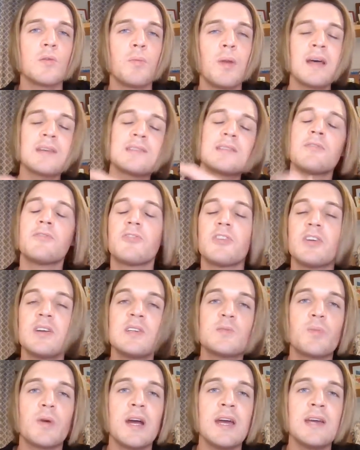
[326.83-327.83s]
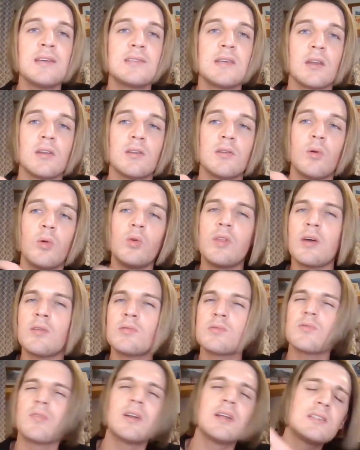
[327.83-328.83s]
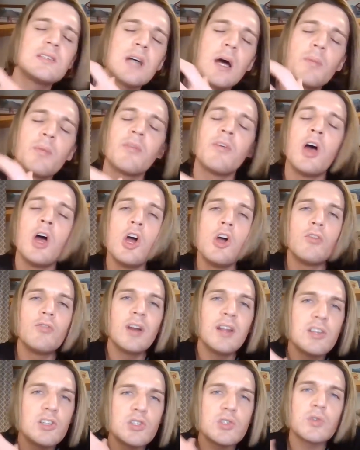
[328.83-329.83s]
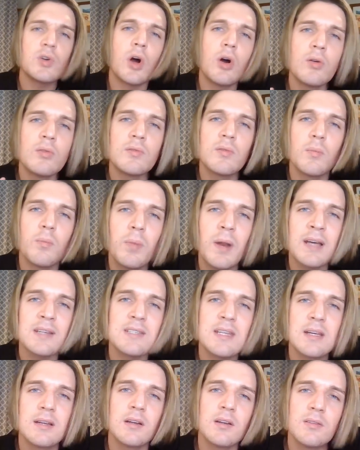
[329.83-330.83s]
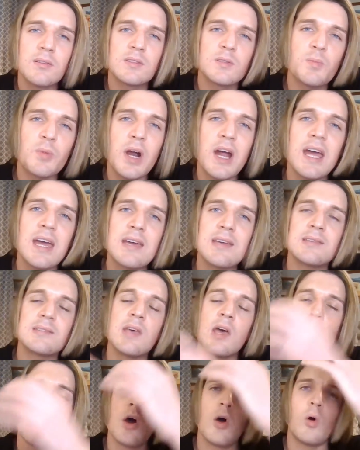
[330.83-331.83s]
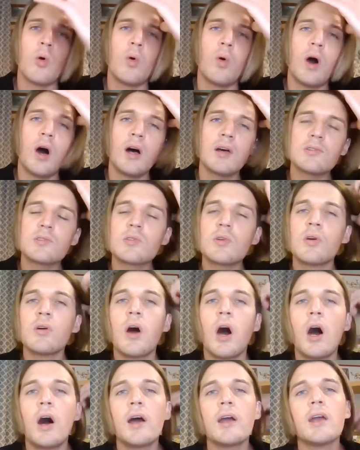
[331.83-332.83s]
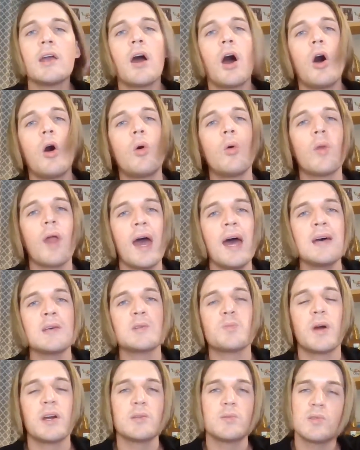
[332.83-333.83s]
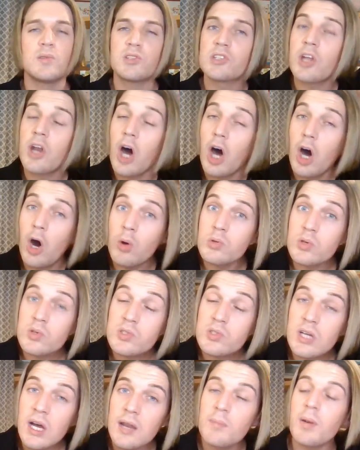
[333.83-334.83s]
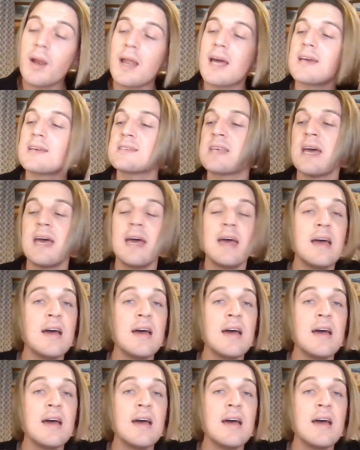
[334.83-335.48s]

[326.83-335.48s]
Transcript: blasting free sprays and all those really strong blasting sprays or strong high hold hairsprays, which is going to hold your style in place,